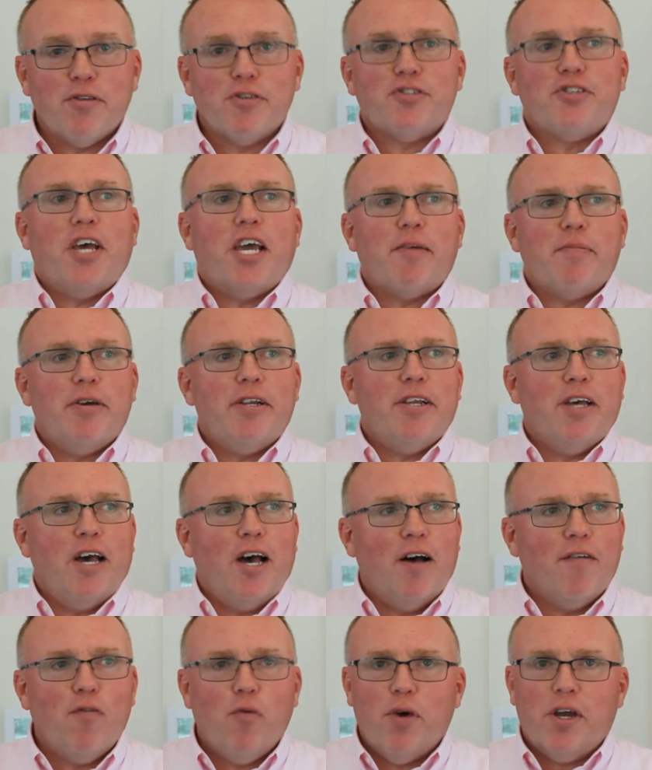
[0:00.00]
segment
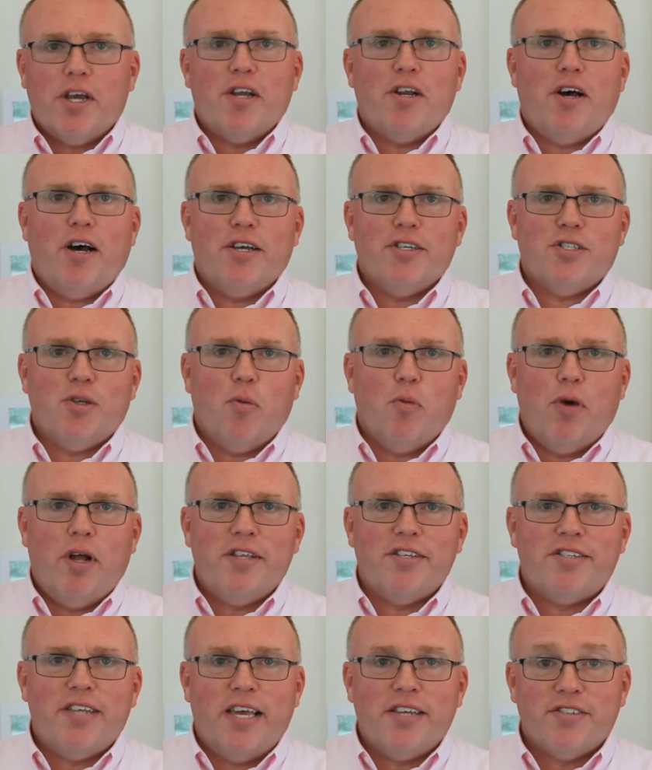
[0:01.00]
of Wicked Awesome
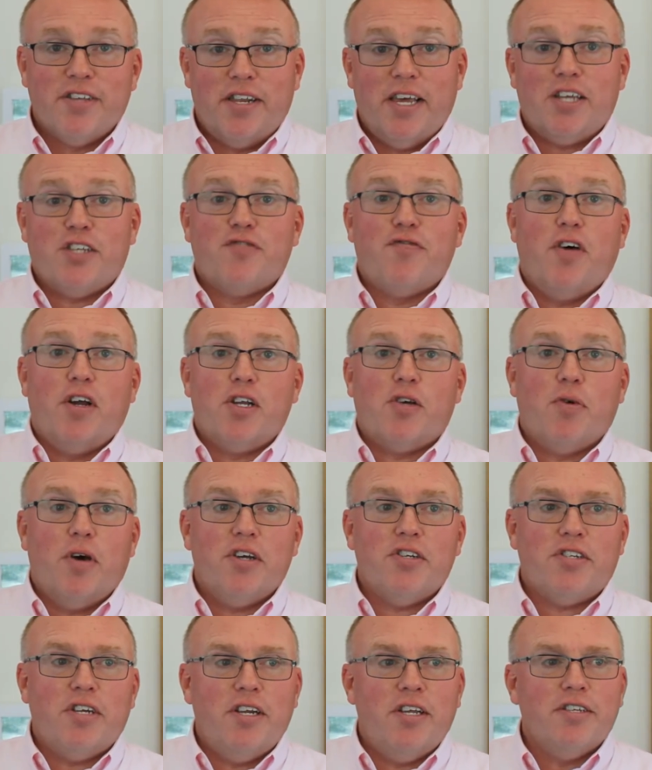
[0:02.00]
Wednesdays. The next fun
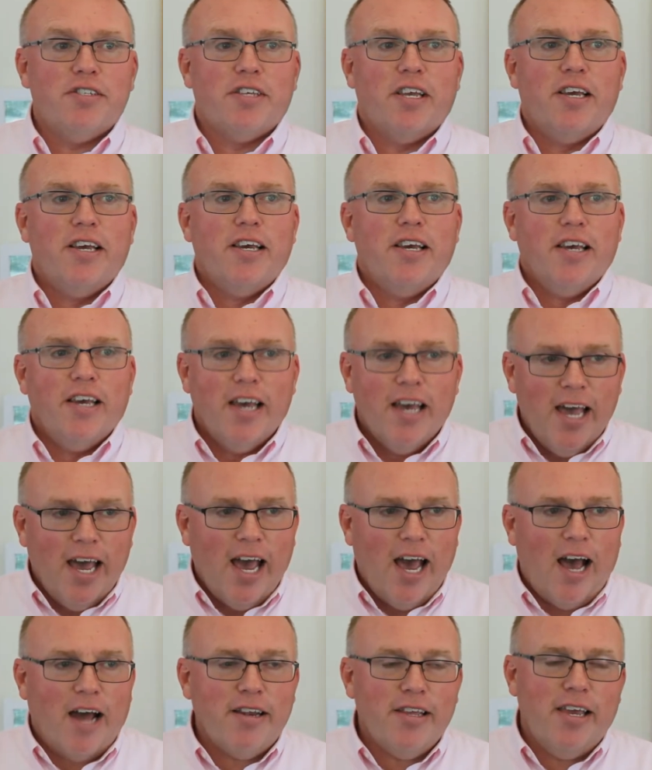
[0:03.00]
question is
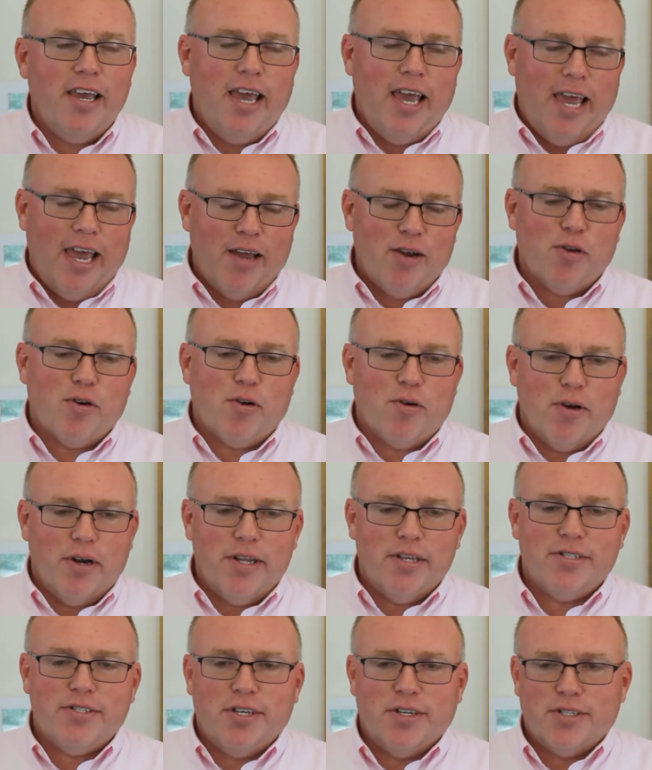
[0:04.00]
How do you handle
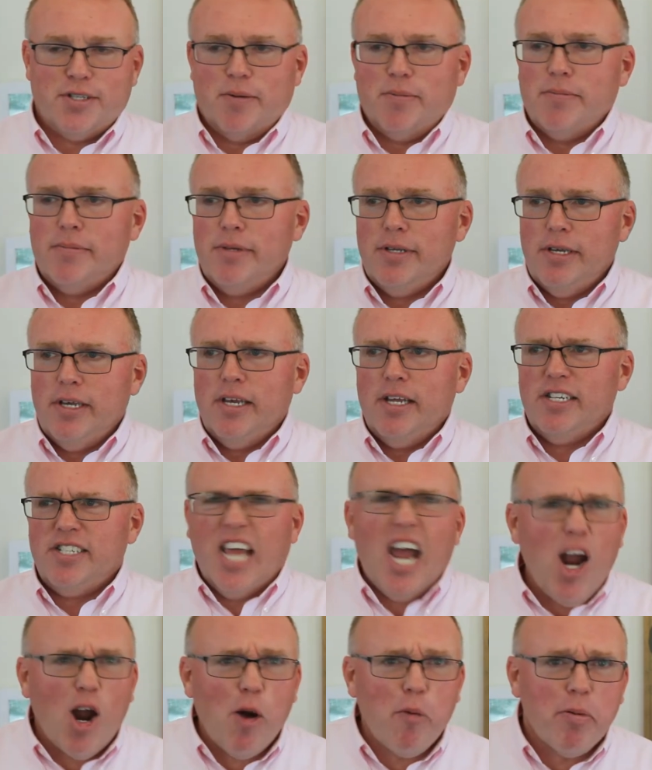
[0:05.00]
criticism?
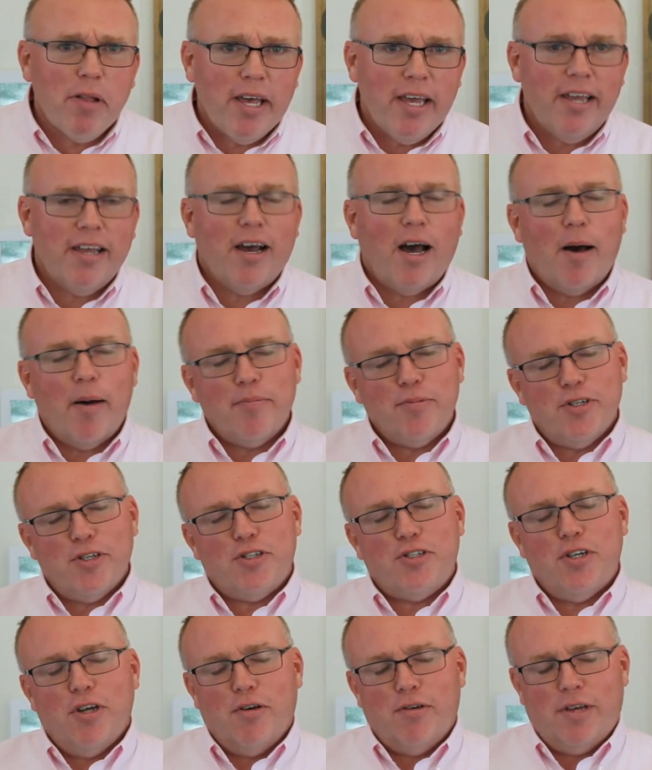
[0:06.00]
Terribly! Uh, I'm
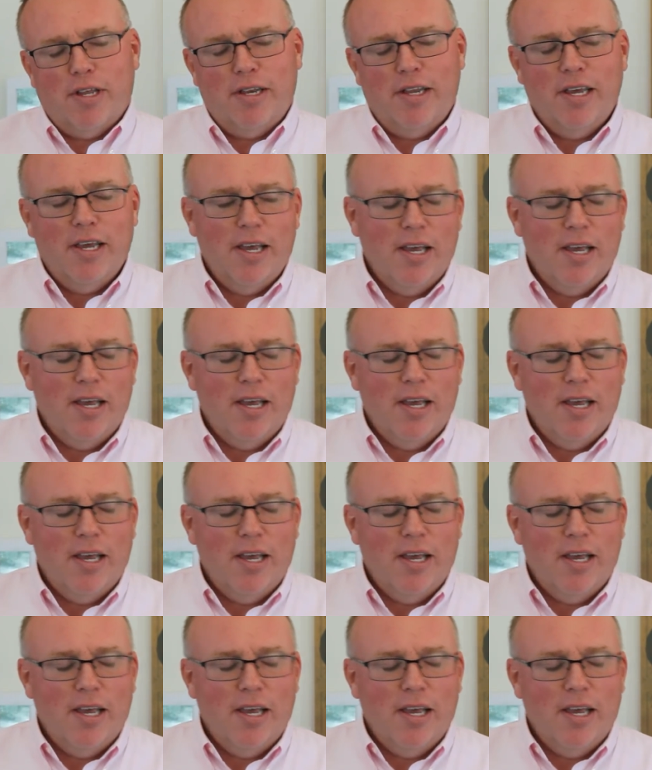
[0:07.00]
just joking.